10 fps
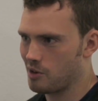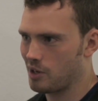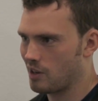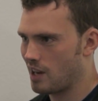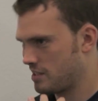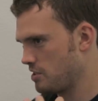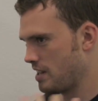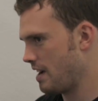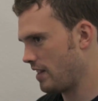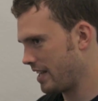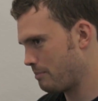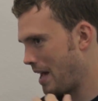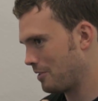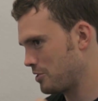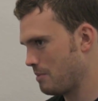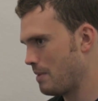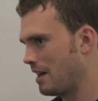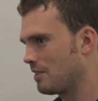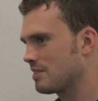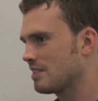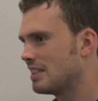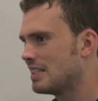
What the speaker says: going across, so you can have like battleship battles.